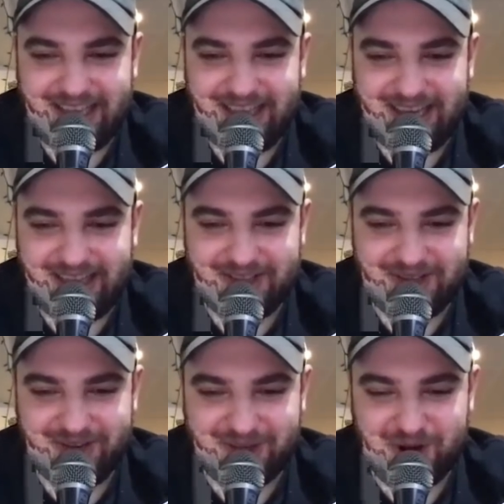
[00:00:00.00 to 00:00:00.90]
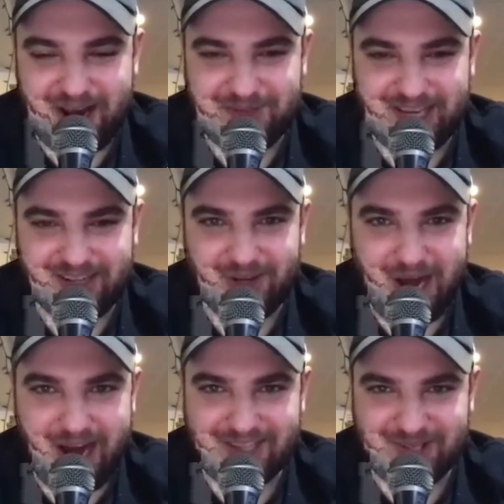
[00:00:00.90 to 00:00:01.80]
the dude in the tribe's getting a little
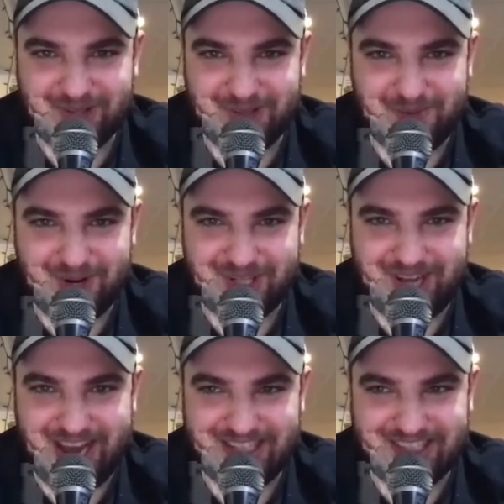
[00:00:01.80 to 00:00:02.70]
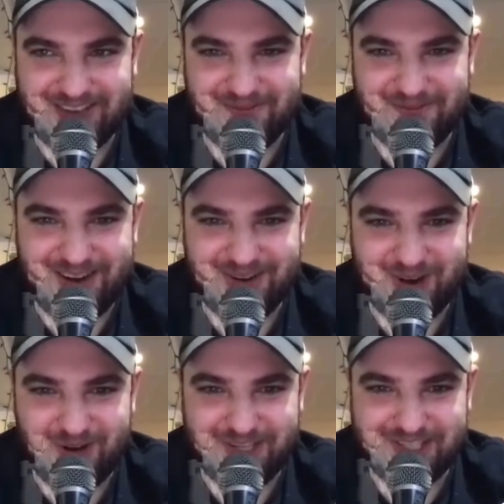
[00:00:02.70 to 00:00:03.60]
hostile, and the British guy's getting very
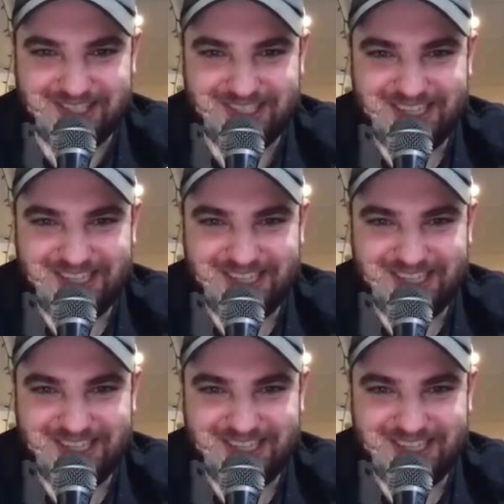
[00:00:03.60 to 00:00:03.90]
nervous.